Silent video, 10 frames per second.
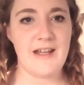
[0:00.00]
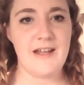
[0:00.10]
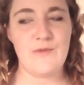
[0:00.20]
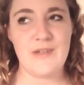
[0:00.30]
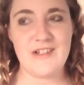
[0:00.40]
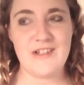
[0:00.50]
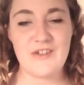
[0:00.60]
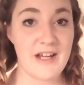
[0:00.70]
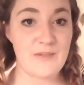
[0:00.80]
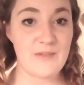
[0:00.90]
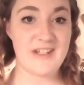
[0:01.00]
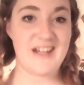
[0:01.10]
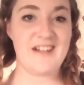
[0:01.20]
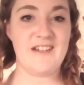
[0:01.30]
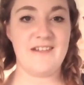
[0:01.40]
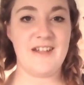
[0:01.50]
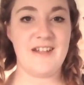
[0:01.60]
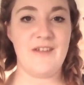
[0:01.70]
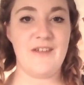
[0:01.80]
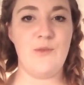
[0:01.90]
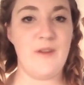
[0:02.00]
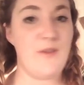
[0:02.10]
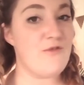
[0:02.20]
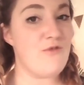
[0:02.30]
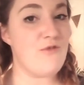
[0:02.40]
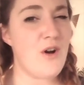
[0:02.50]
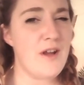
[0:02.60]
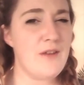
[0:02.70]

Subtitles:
and we try to protect ourselves by withdrawing